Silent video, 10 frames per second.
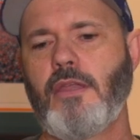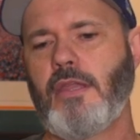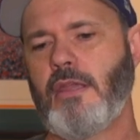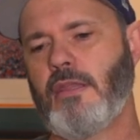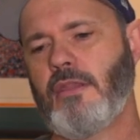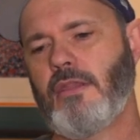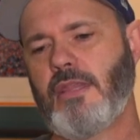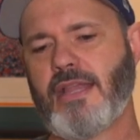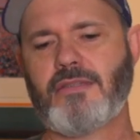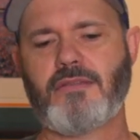And
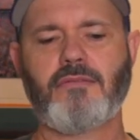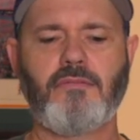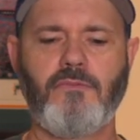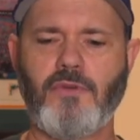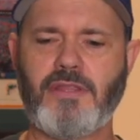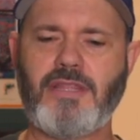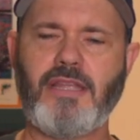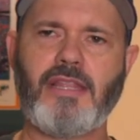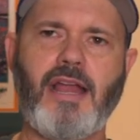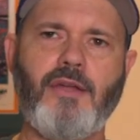that's one
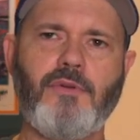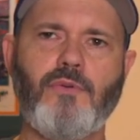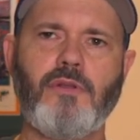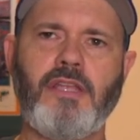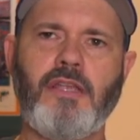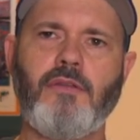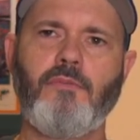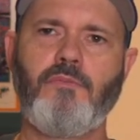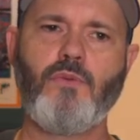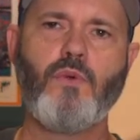thing that I would really
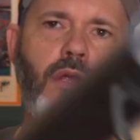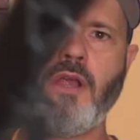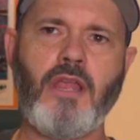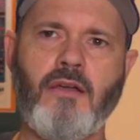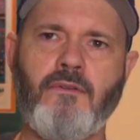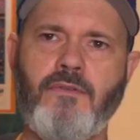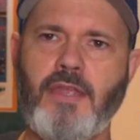be wary of